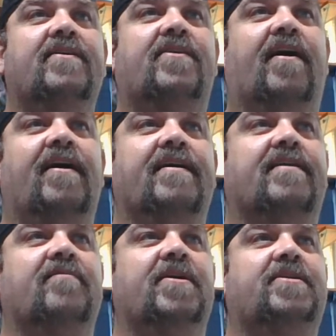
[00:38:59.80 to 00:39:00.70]
drawing
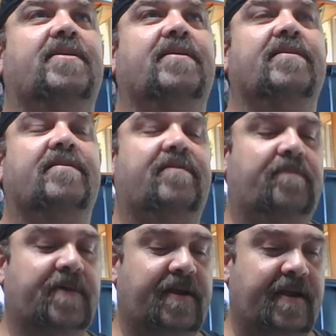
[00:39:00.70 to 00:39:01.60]
commissions,
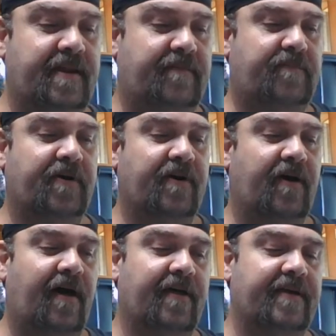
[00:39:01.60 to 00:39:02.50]
but he put
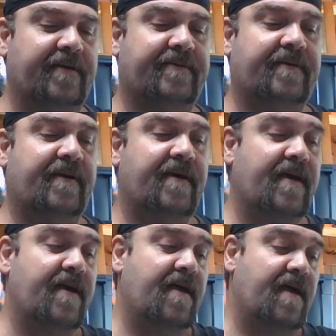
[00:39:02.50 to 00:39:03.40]
all his
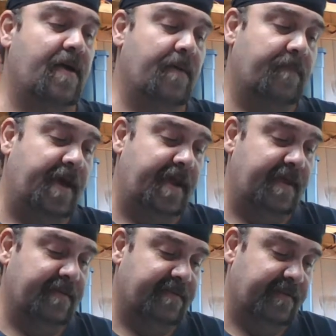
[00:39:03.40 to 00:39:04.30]

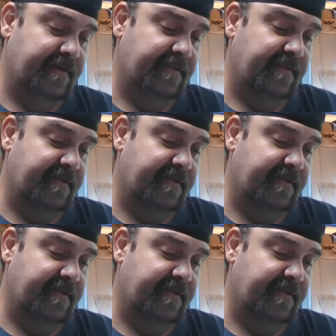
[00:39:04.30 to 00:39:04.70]
paintings into